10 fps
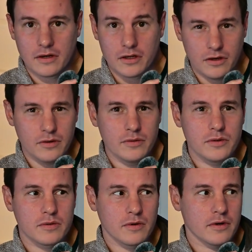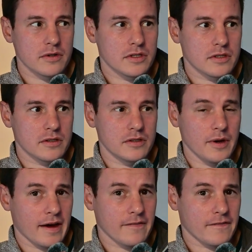use what you
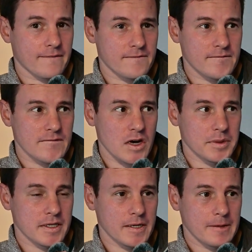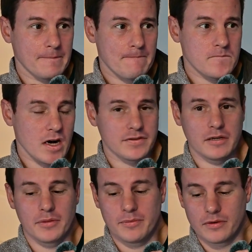have, I would say. I've
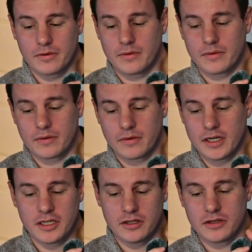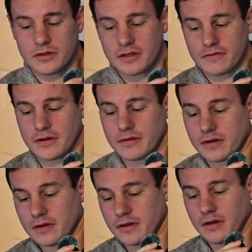seen people literally just use their phone.
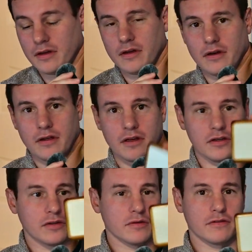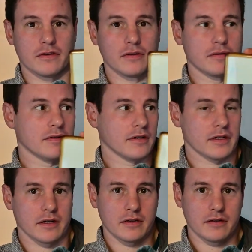Like, they just hold their phone like
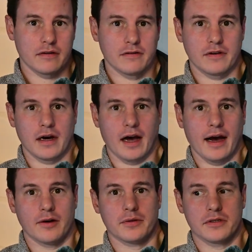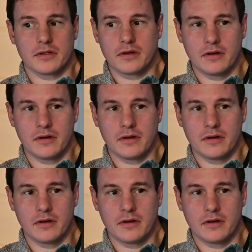that for hours.